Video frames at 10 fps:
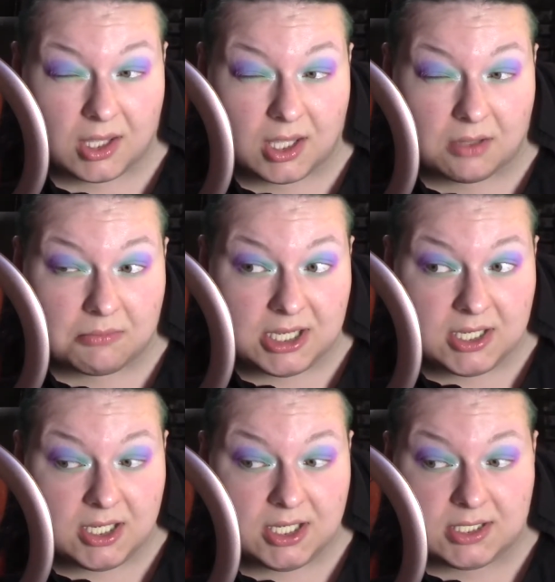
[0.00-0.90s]
in
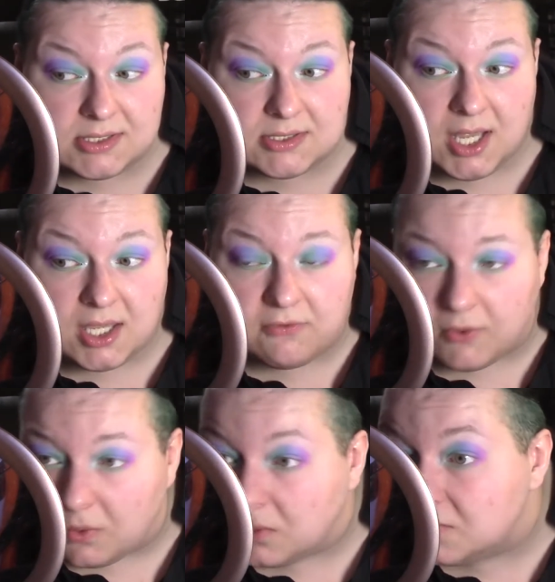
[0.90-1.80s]
my saggy
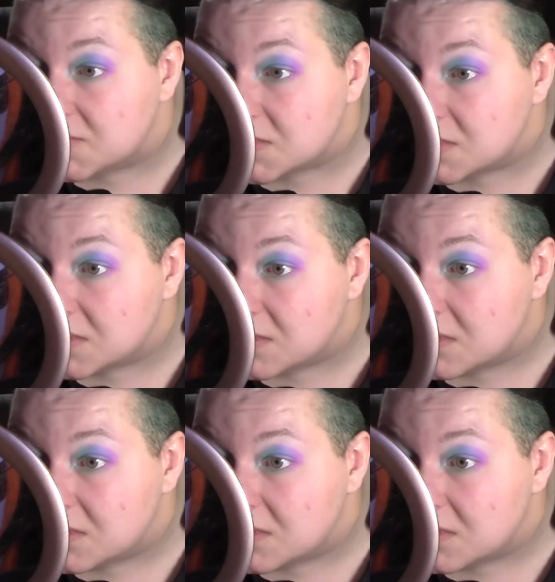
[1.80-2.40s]
folds